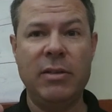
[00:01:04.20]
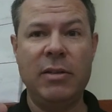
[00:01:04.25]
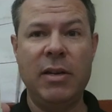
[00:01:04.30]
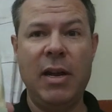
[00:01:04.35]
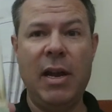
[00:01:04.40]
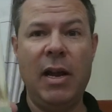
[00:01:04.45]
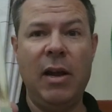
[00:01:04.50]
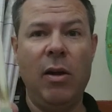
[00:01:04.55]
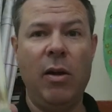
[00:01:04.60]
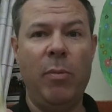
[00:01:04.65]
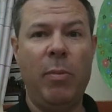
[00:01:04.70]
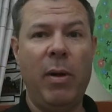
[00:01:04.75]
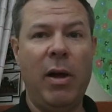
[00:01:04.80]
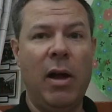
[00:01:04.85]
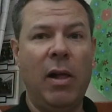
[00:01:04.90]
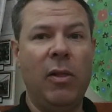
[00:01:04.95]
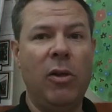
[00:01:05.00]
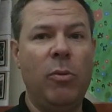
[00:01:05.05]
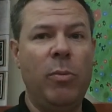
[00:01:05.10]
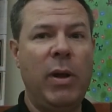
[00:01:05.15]
today a
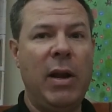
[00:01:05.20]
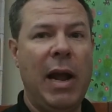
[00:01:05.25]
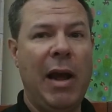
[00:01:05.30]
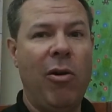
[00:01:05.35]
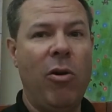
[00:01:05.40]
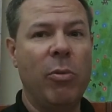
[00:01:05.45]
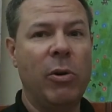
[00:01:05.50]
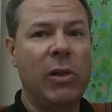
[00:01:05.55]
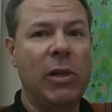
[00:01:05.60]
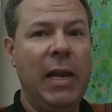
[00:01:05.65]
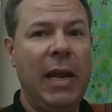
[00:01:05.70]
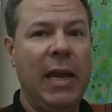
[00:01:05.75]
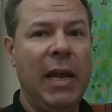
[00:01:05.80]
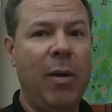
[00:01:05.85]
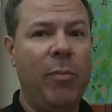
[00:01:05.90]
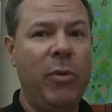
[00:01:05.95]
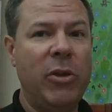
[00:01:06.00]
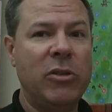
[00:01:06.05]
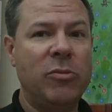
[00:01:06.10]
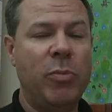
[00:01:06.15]
little bit how I'm cleaning
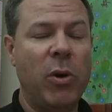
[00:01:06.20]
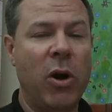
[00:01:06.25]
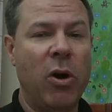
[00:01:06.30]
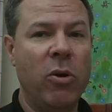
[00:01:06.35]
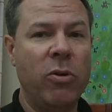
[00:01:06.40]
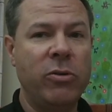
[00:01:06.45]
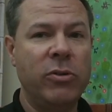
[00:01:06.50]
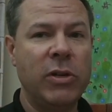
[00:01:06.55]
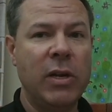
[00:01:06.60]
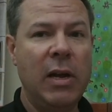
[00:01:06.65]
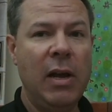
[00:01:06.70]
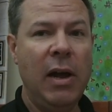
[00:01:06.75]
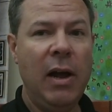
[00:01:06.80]
up these bows.